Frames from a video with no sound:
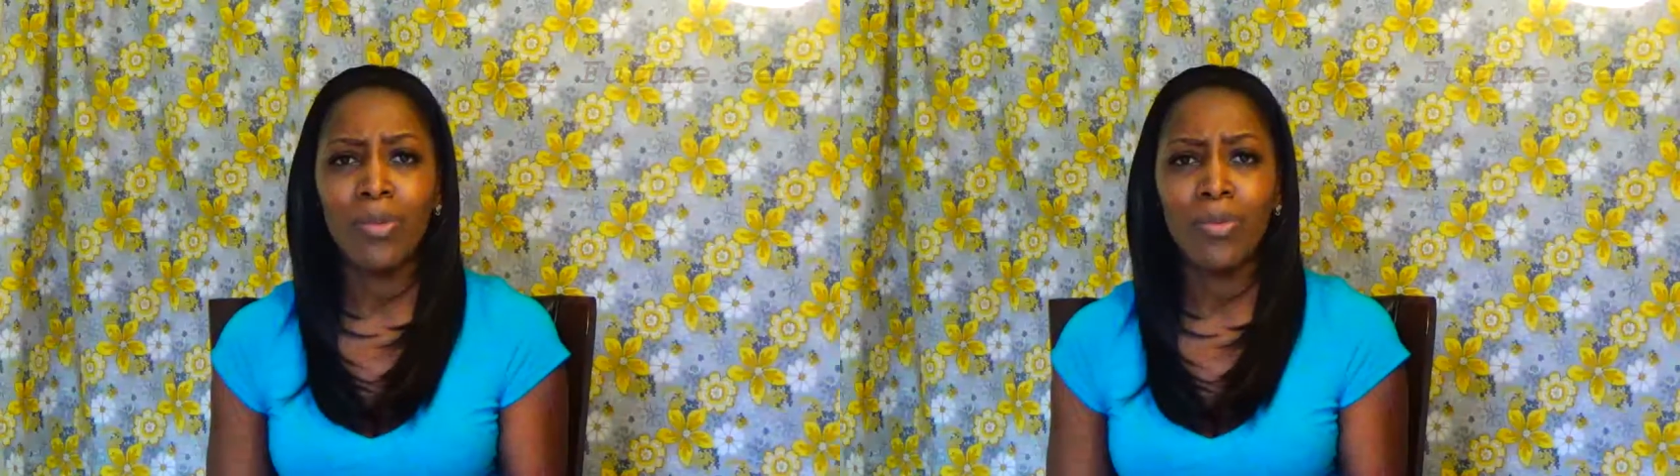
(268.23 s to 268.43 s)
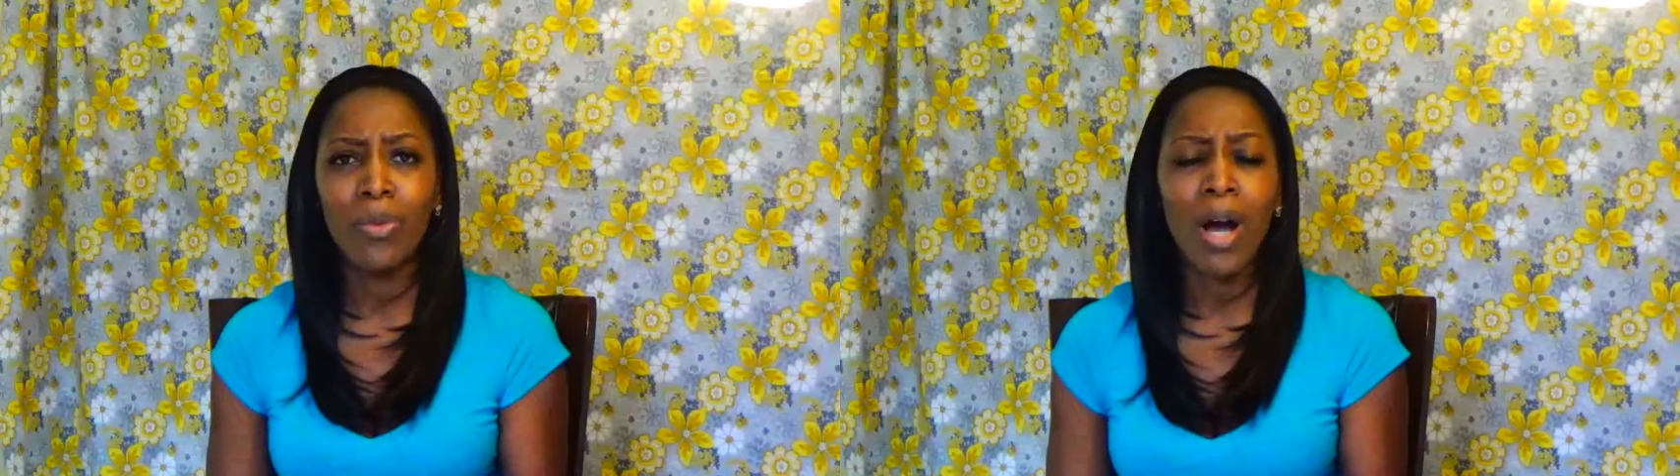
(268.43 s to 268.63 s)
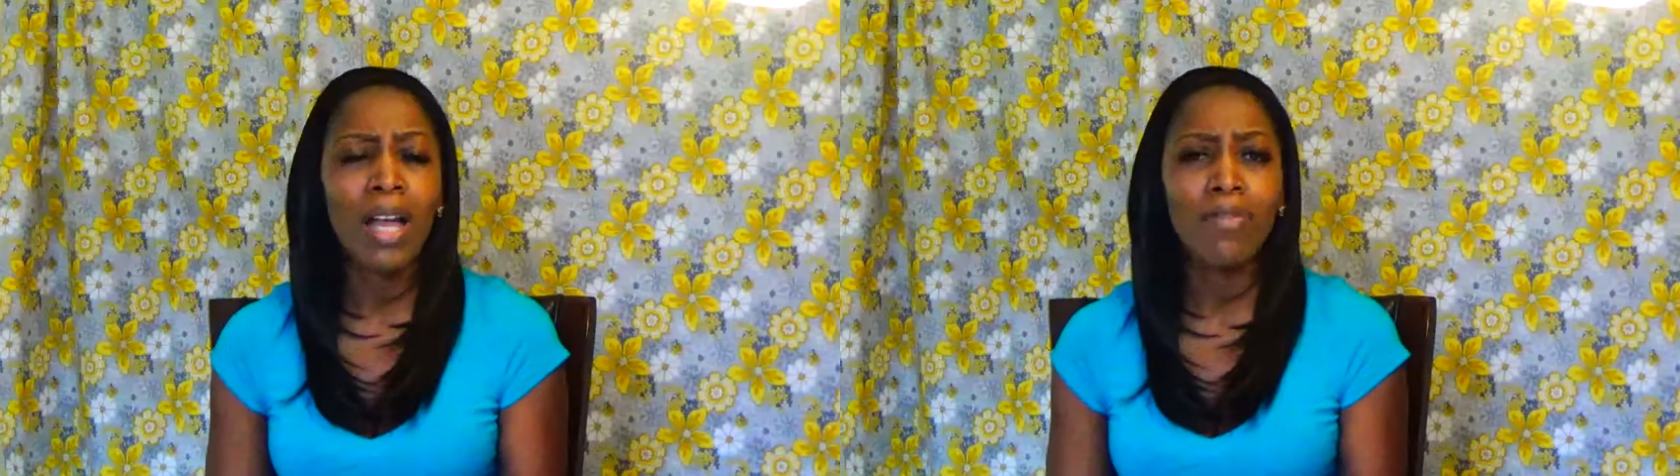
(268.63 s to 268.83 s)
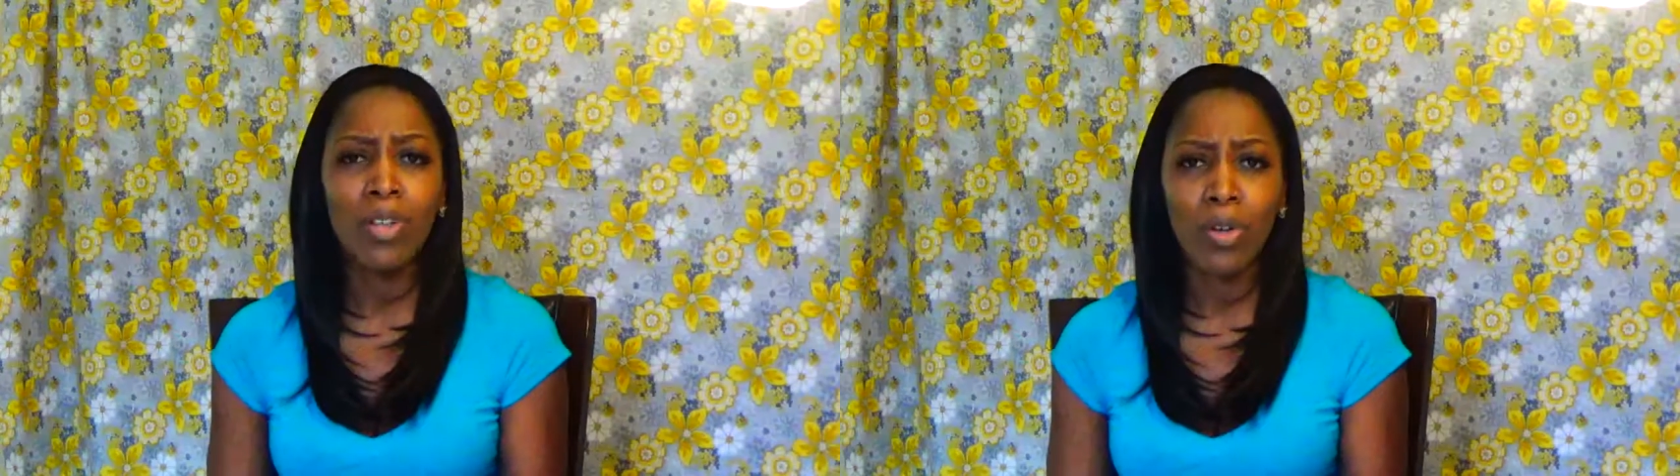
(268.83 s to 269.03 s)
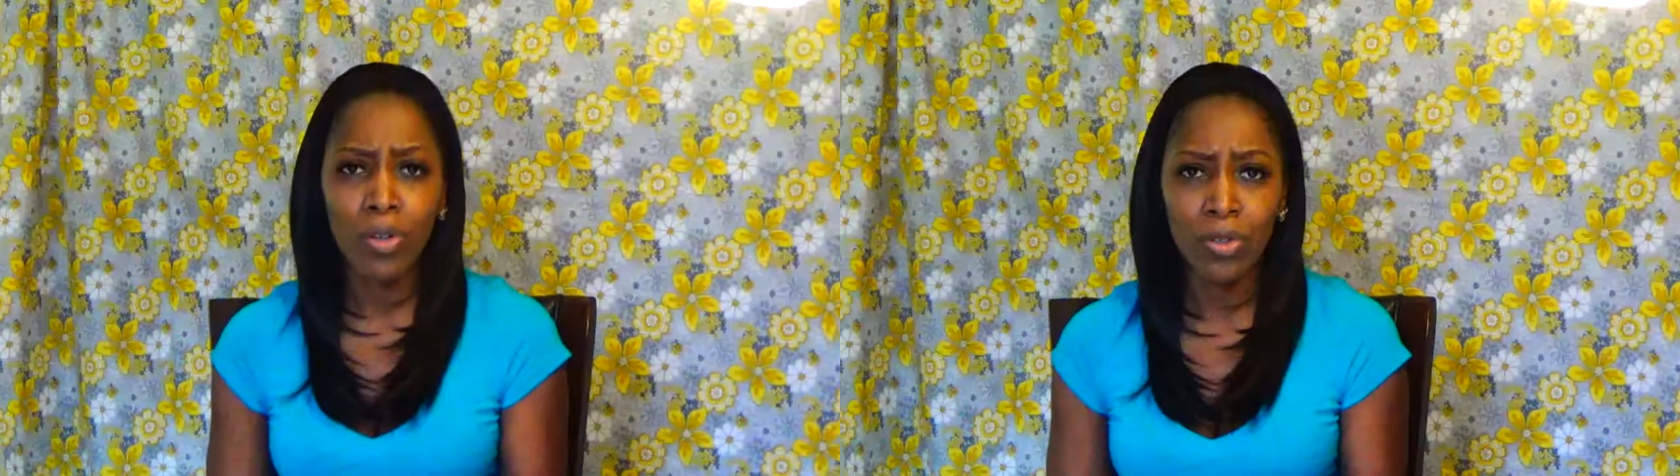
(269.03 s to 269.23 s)
what I've
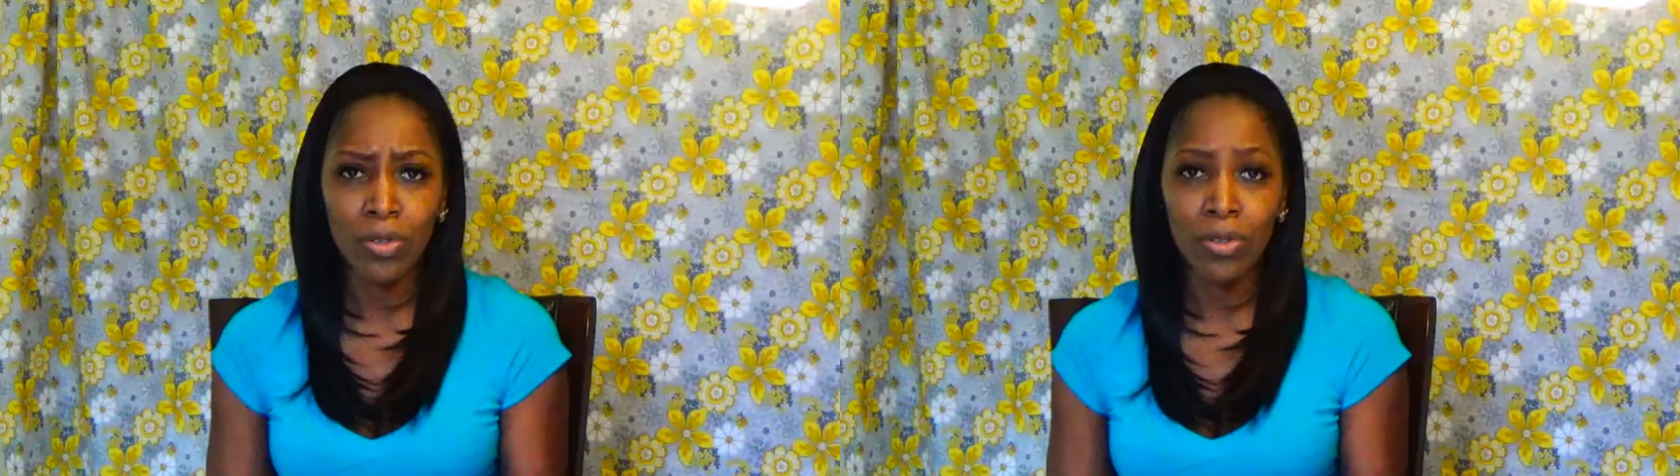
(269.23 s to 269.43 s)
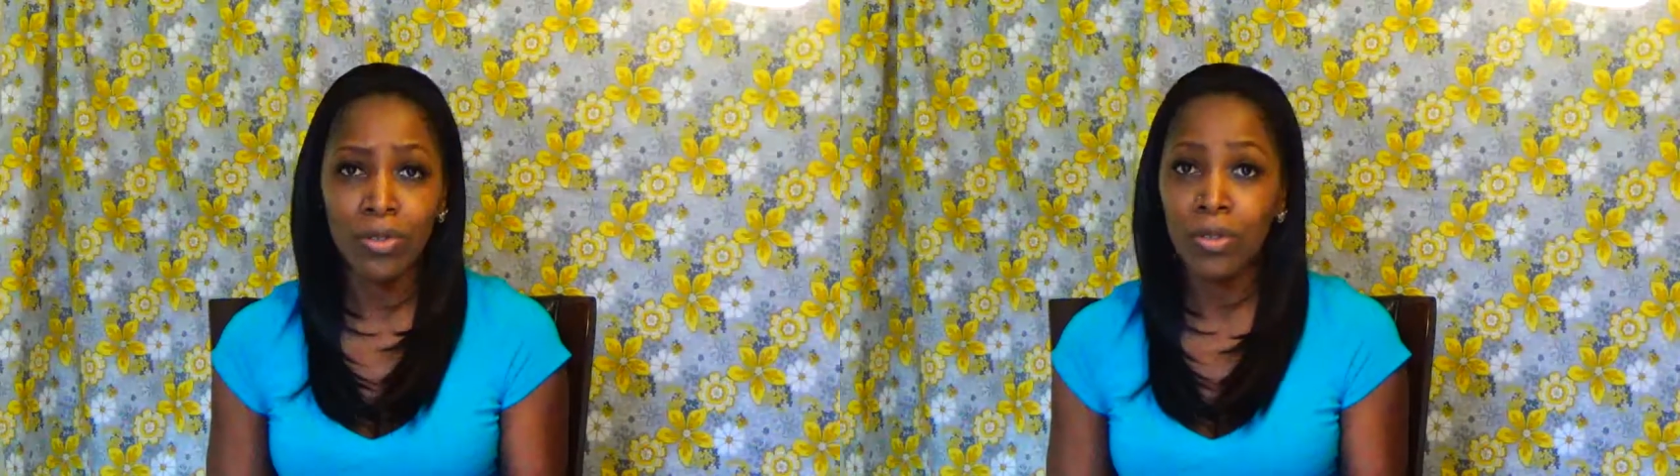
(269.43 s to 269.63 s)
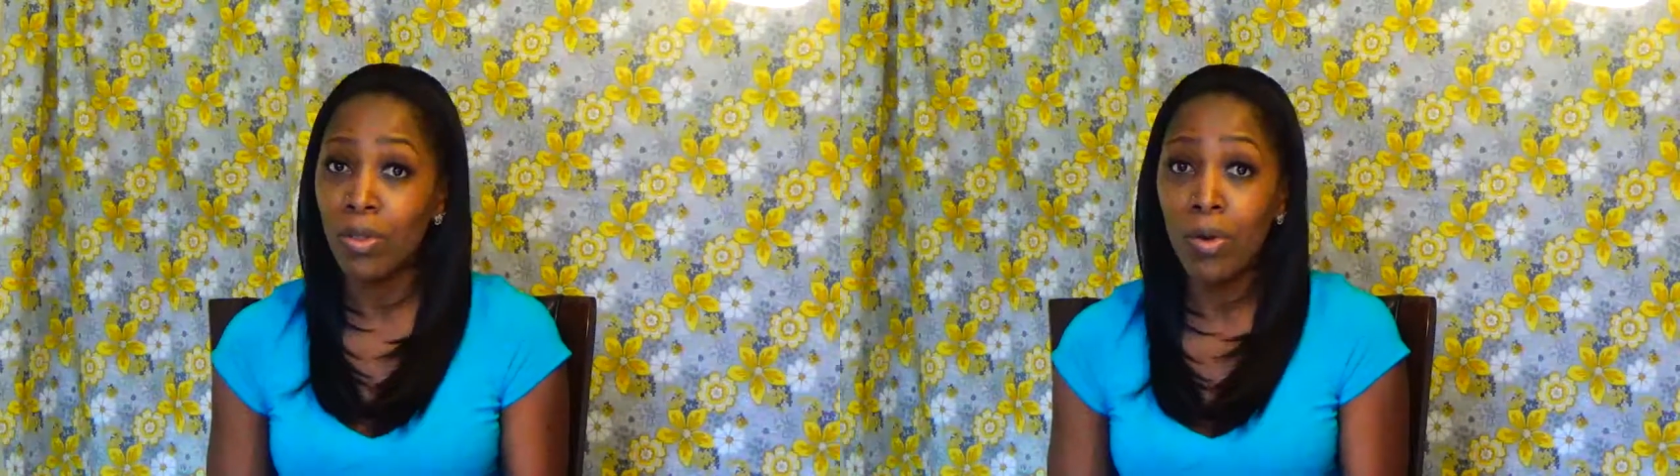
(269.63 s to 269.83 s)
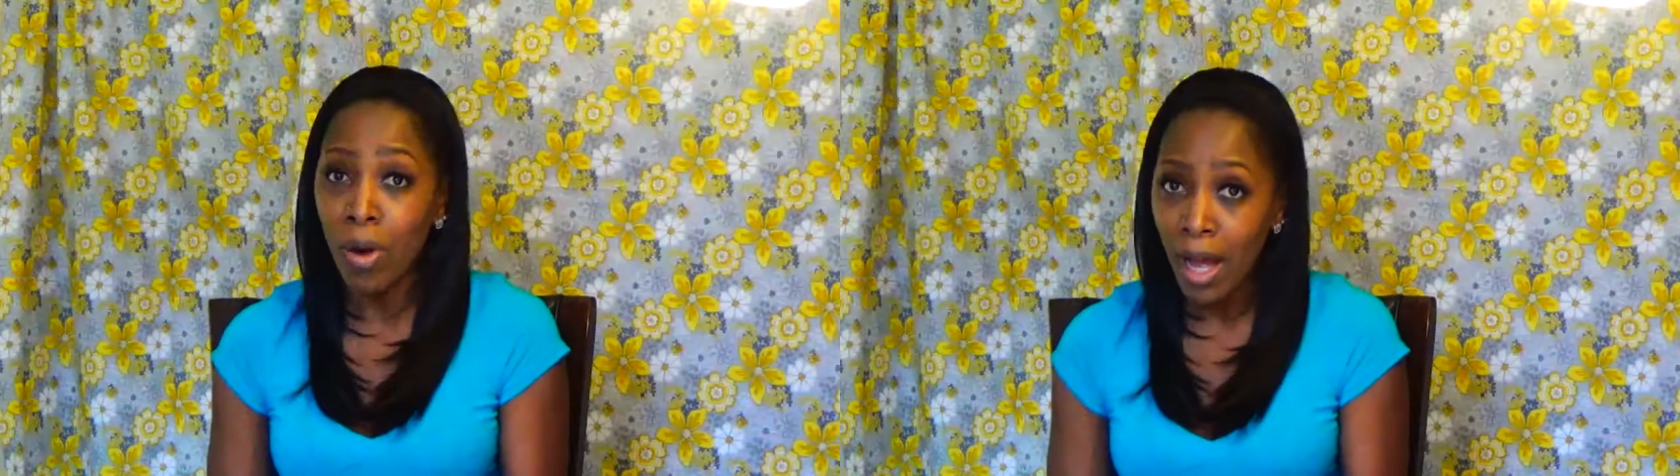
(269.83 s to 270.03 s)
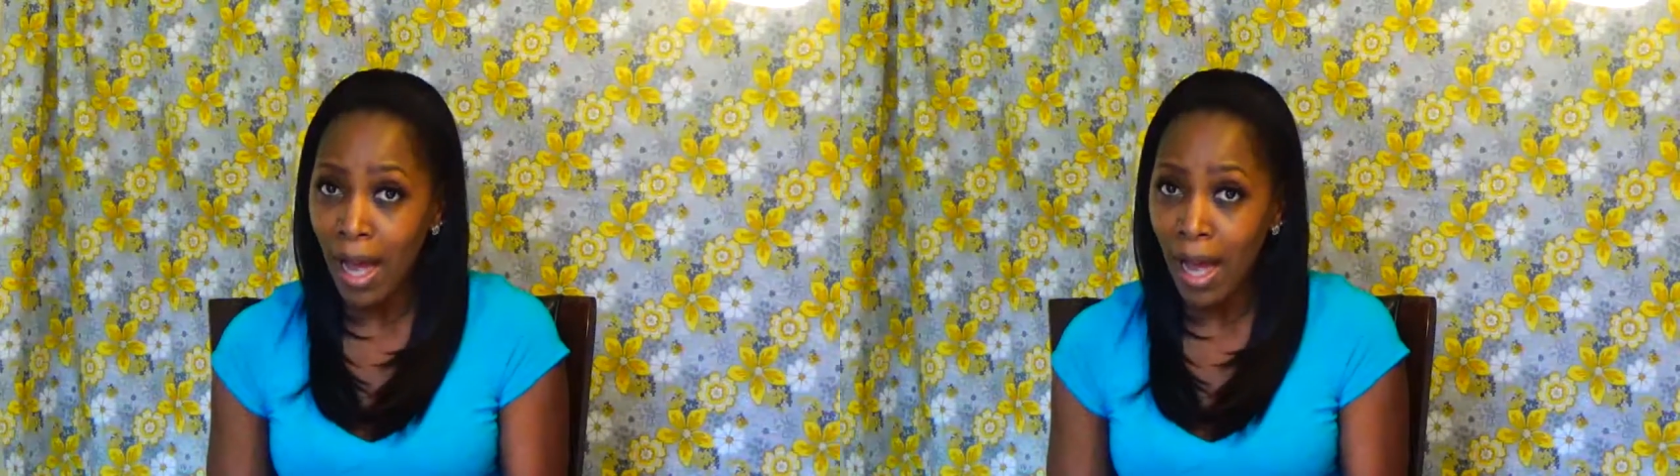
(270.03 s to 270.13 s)
learned or